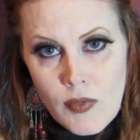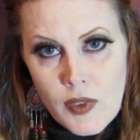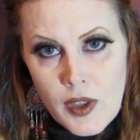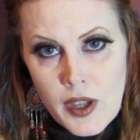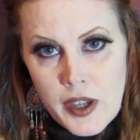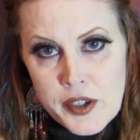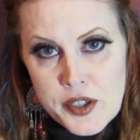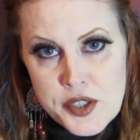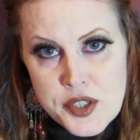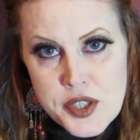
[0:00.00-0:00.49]

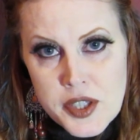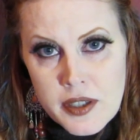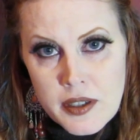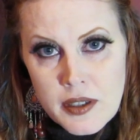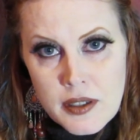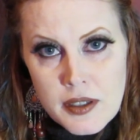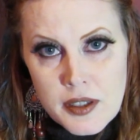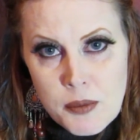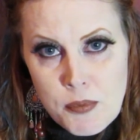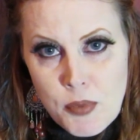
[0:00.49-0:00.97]
Here's
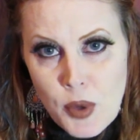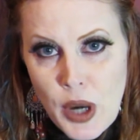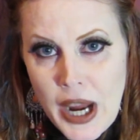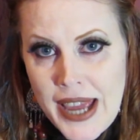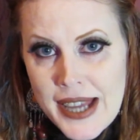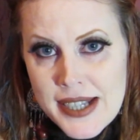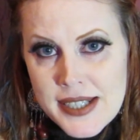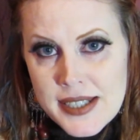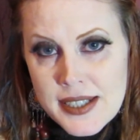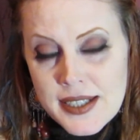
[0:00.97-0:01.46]
the
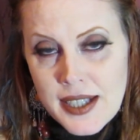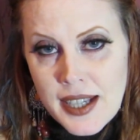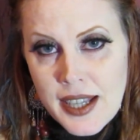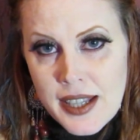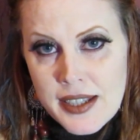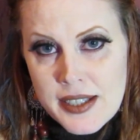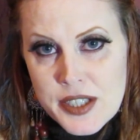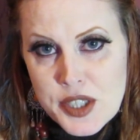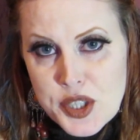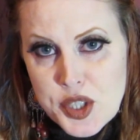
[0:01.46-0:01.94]
brand
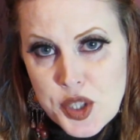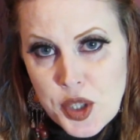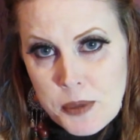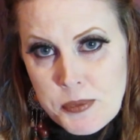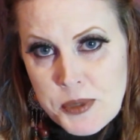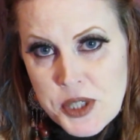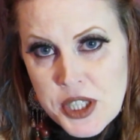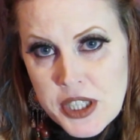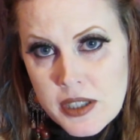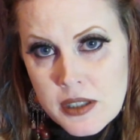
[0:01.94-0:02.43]
and the
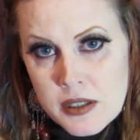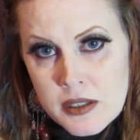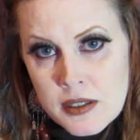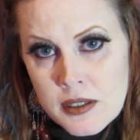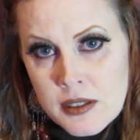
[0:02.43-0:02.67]
description.